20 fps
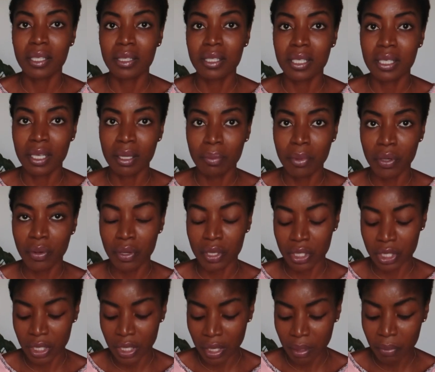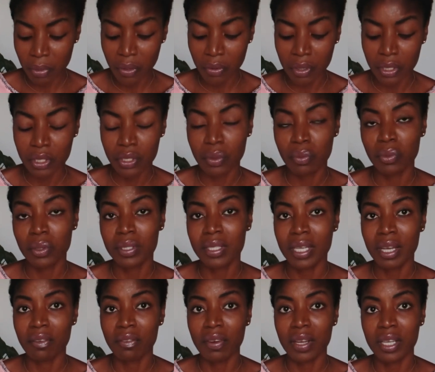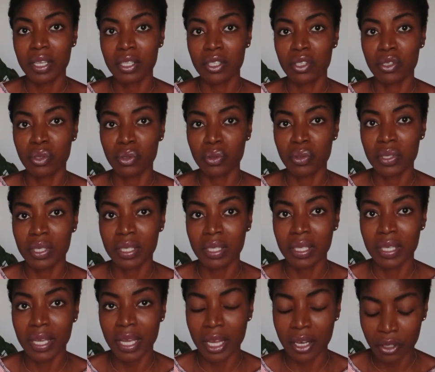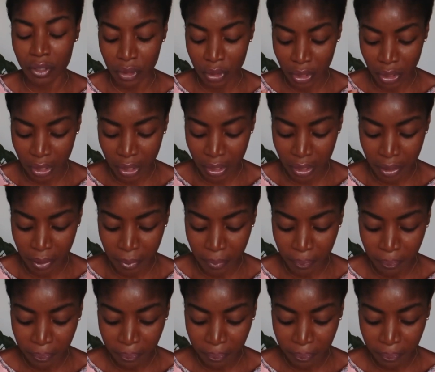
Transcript: to immigration will direct you to get your